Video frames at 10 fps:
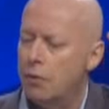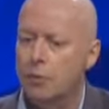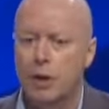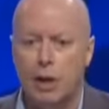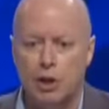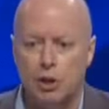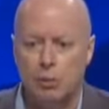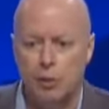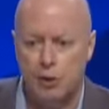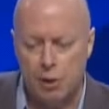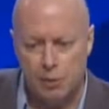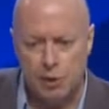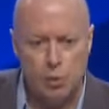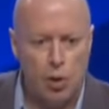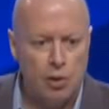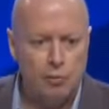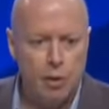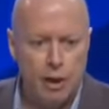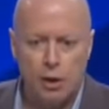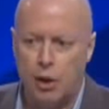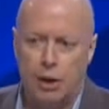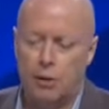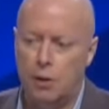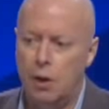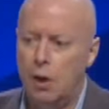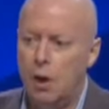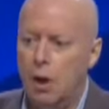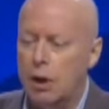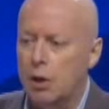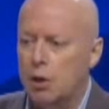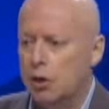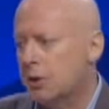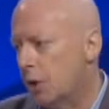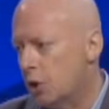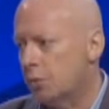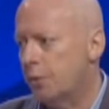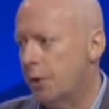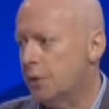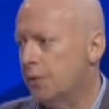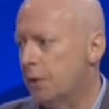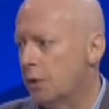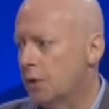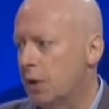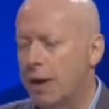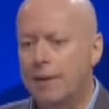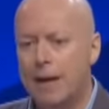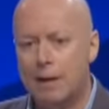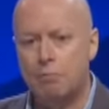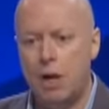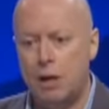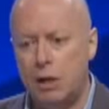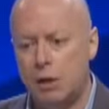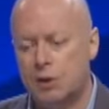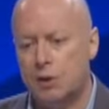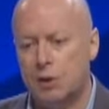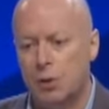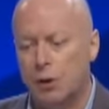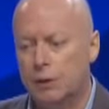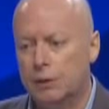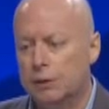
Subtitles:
from their national museums and the work of many great archaeologists such as Professor Finkelstein. And they had many years to do it.